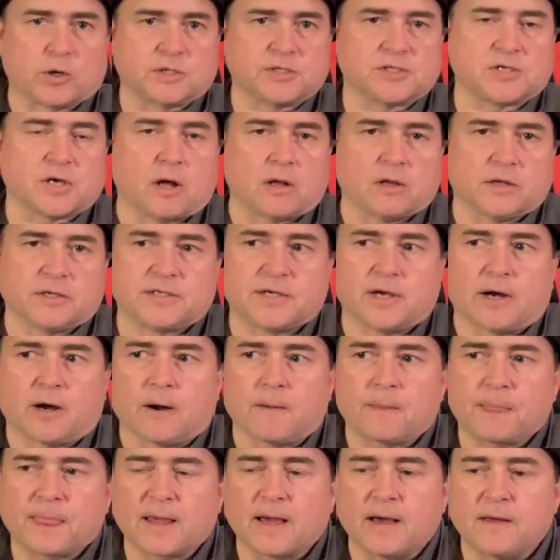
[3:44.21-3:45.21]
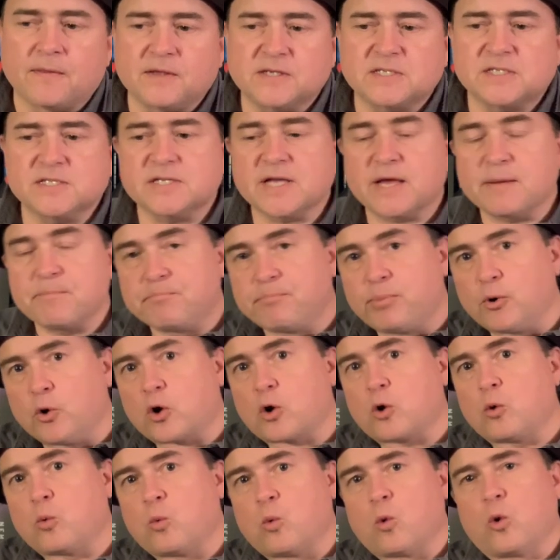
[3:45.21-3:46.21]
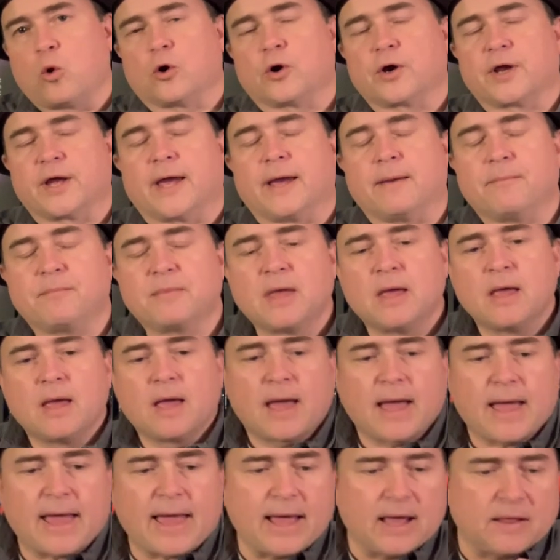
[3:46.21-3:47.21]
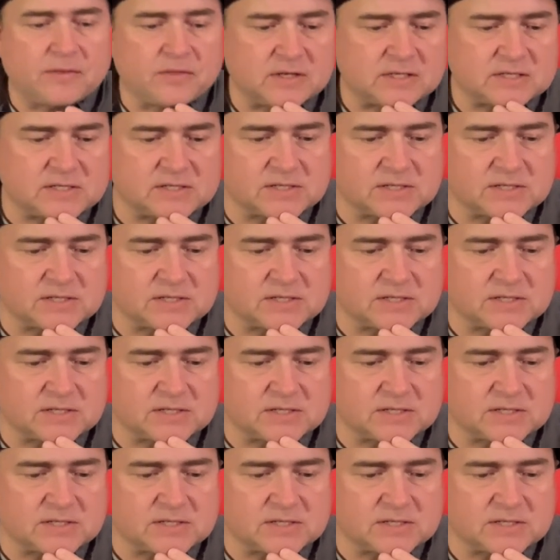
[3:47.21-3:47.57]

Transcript: Solitaire. This is a book war game, and this is